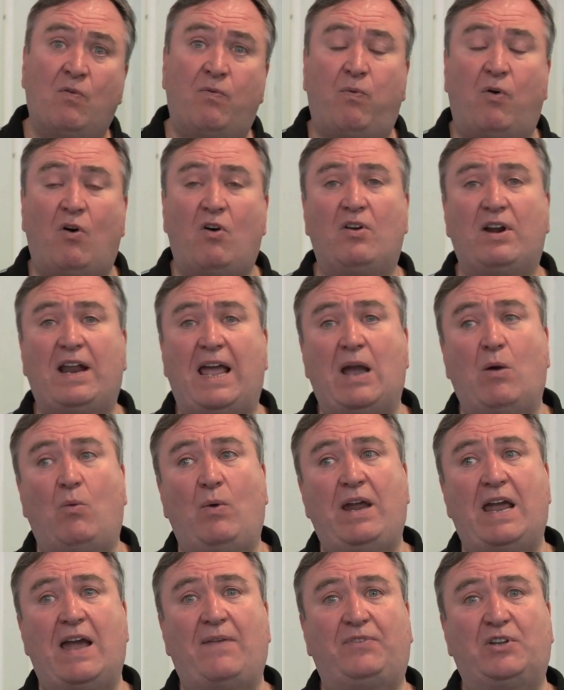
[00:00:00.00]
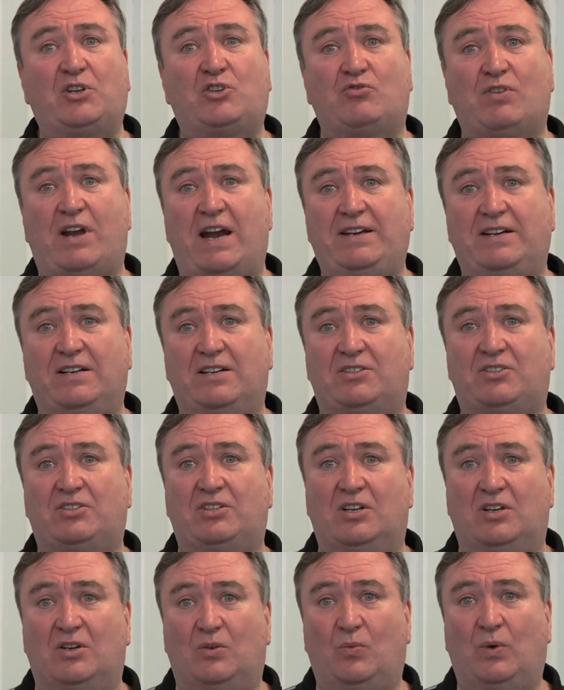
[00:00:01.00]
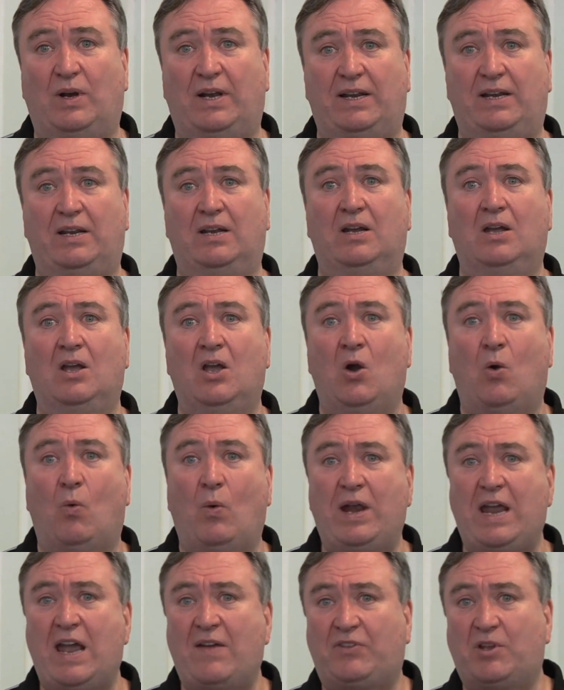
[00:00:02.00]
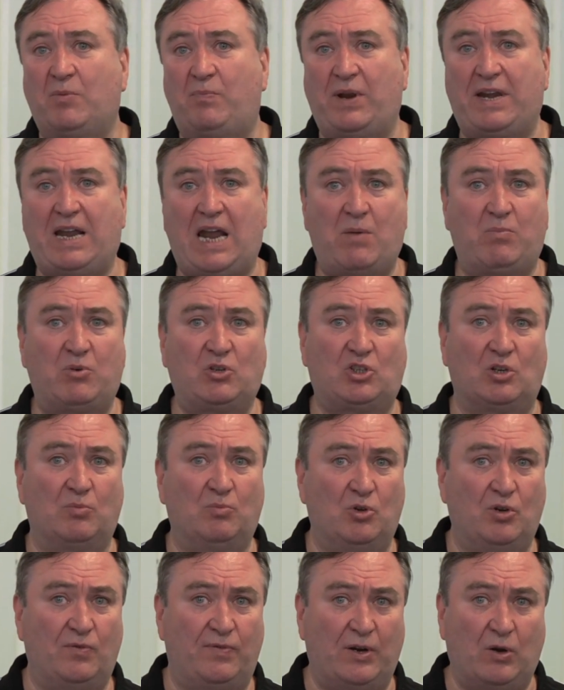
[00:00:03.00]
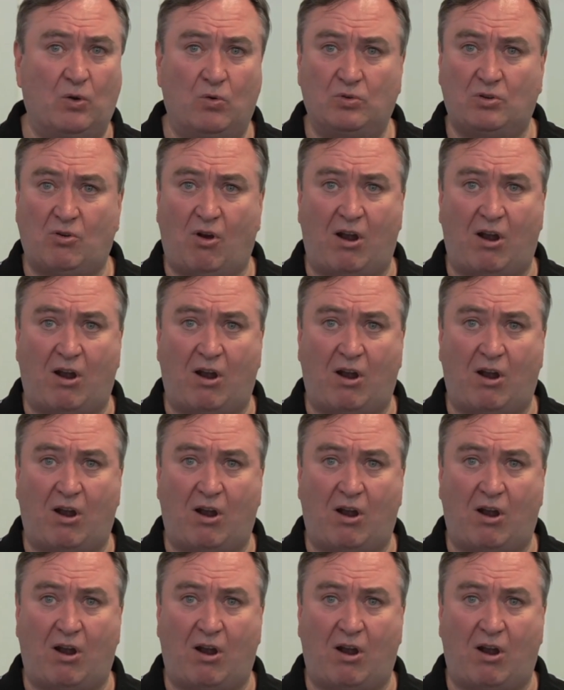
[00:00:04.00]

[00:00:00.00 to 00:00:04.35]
For that, we have to train in a certain way. We have to be able to move in all